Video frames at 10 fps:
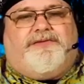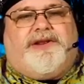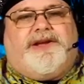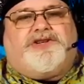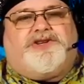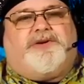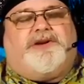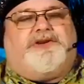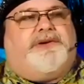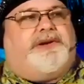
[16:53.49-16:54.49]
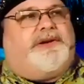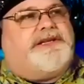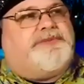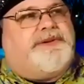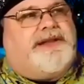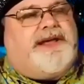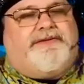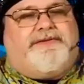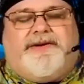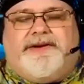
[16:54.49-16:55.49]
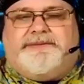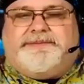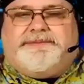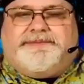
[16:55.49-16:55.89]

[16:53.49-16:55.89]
really enjoyed doing. It's been a lot of fun,